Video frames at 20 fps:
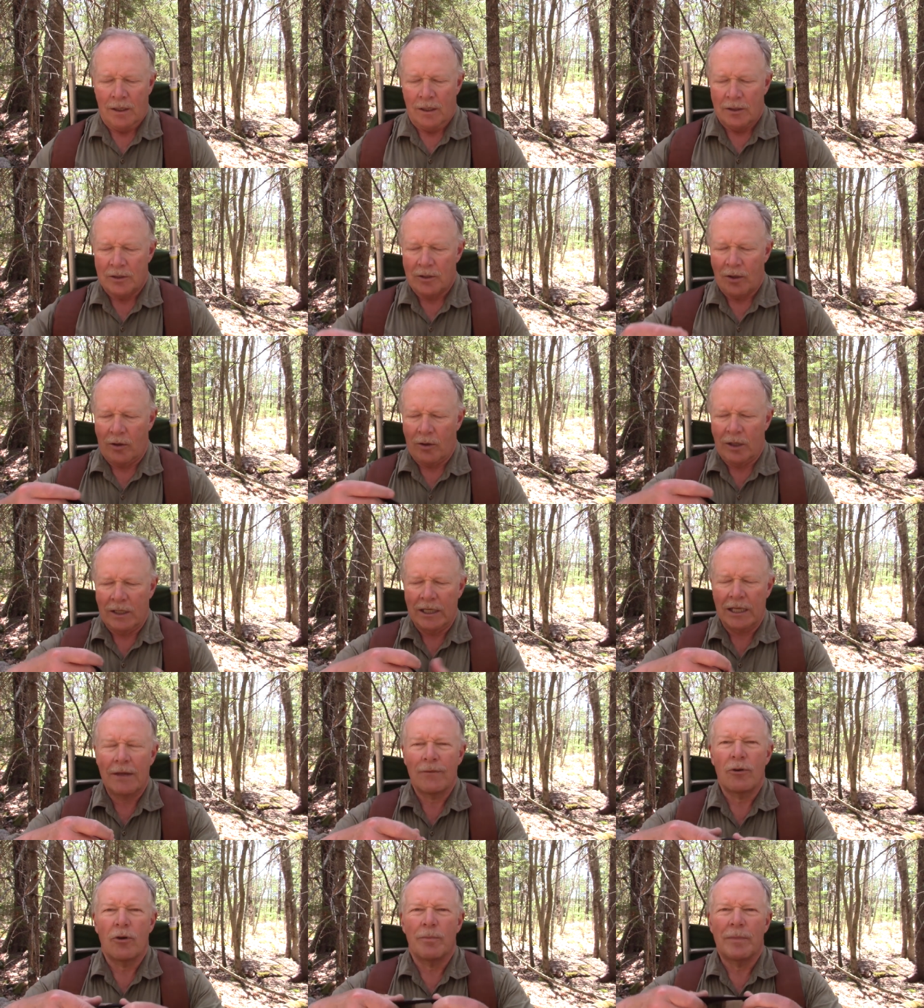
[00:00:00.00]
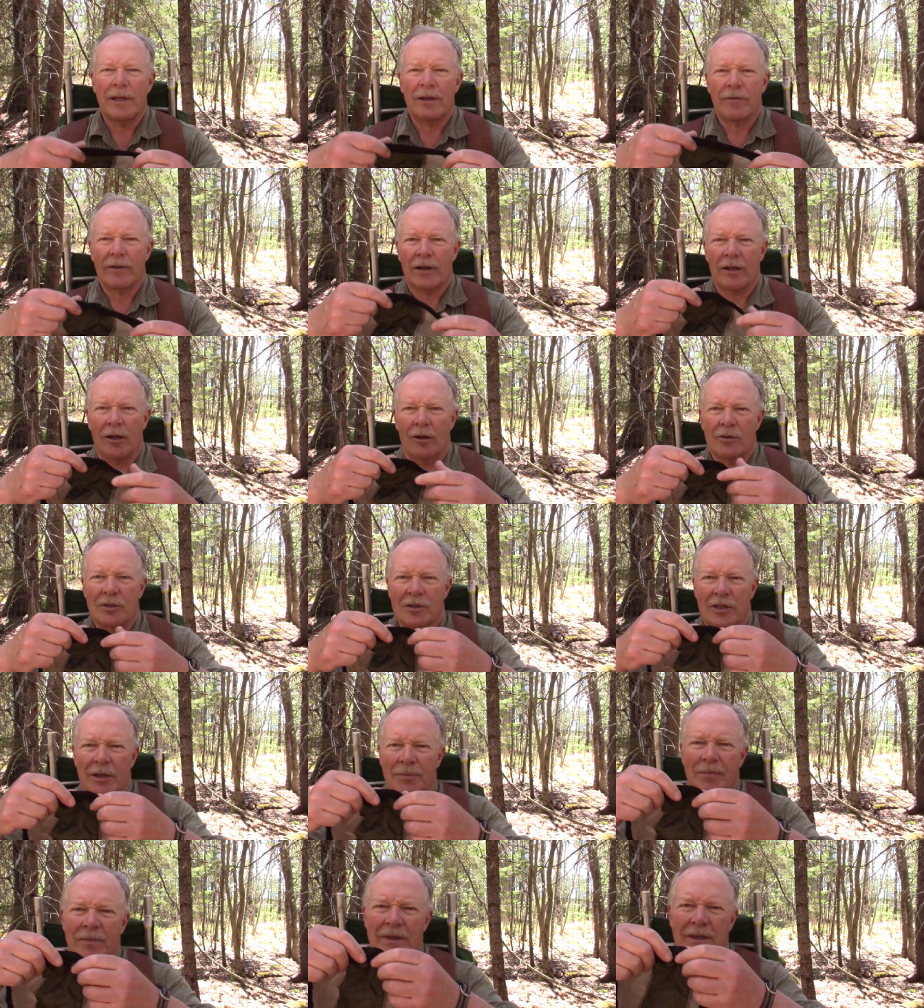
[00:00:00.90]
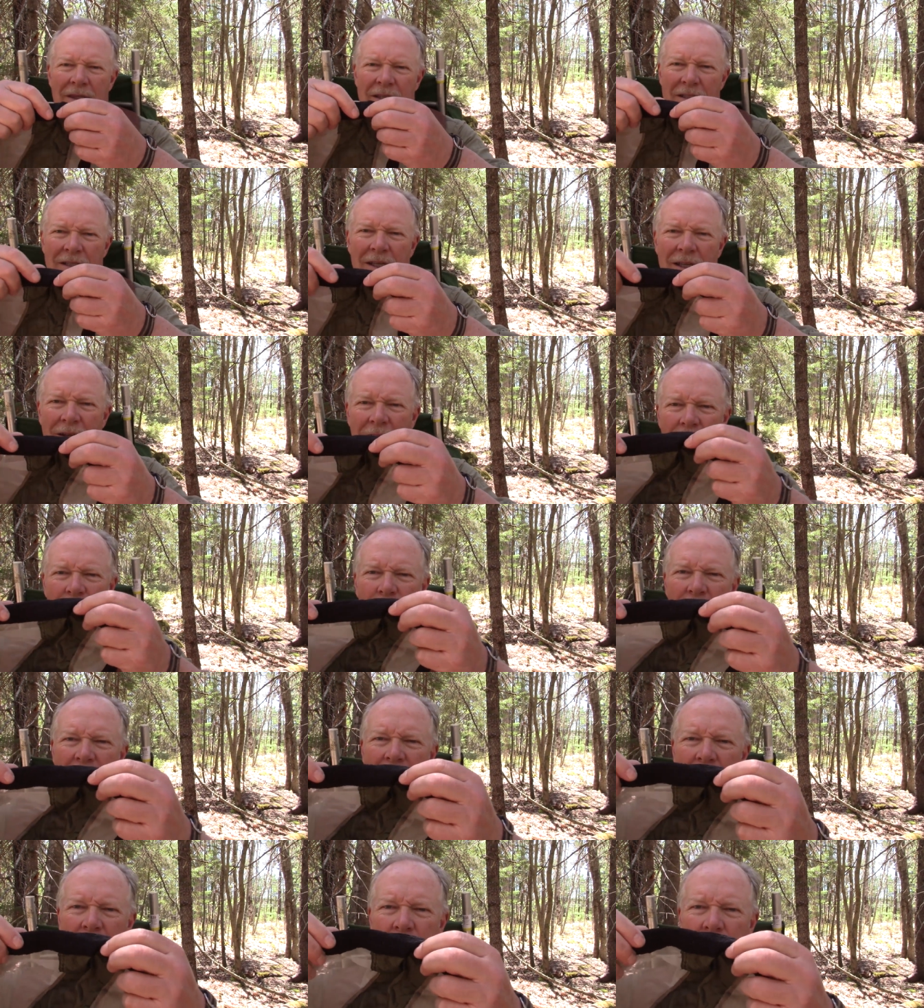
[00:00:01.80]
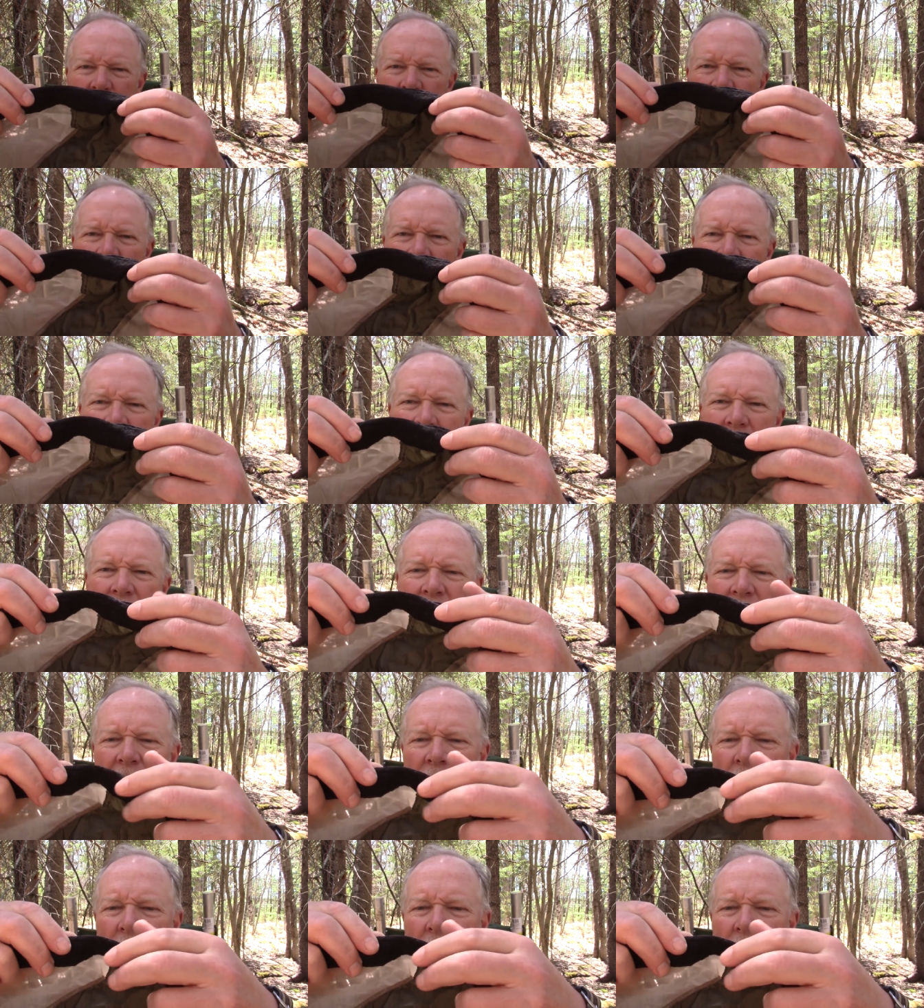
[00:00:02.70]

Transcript: So I'm going to give you a bit of a close-up of what it looks like and then